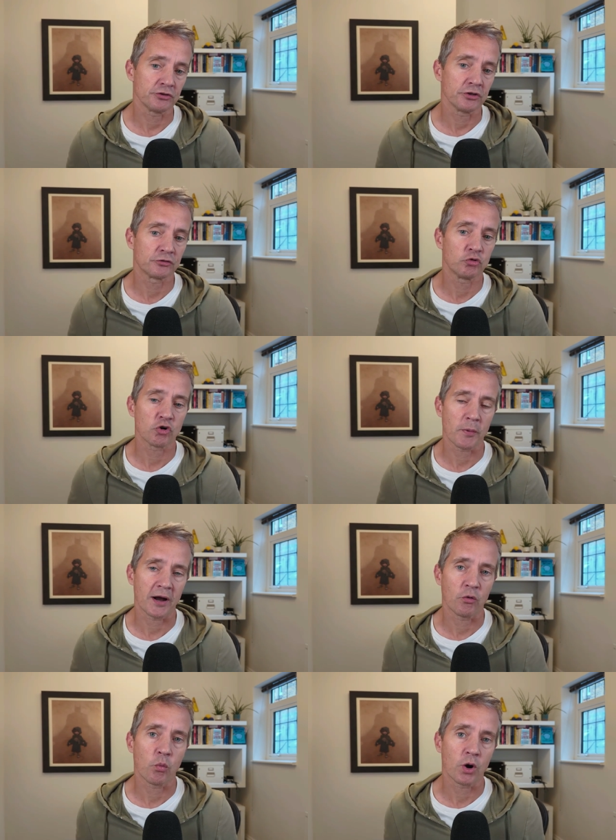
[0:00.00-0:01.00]
and talk
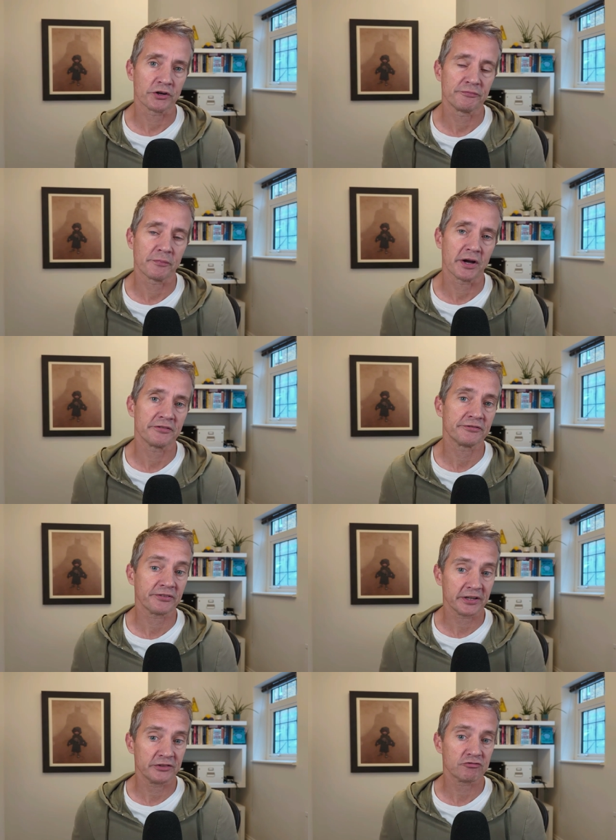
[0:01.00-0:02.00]
about one of my
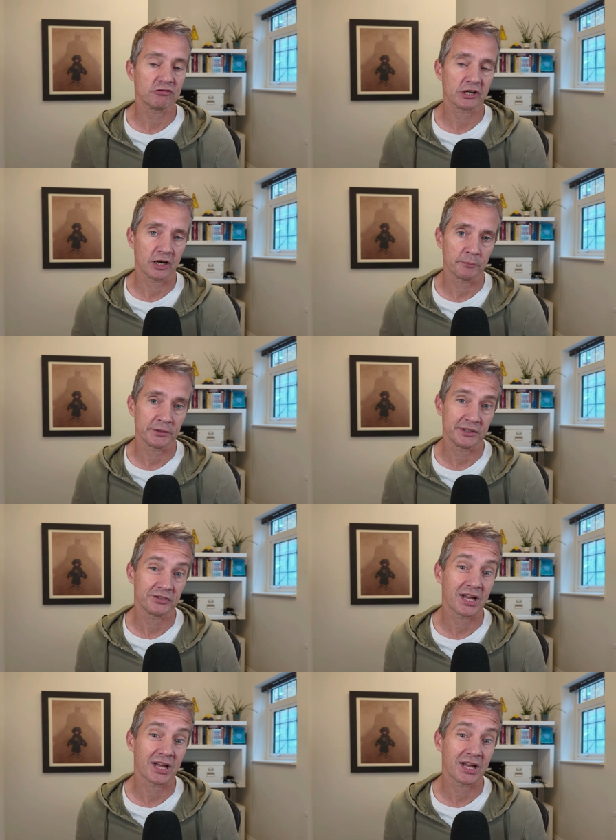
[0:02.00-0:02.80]
favorite companies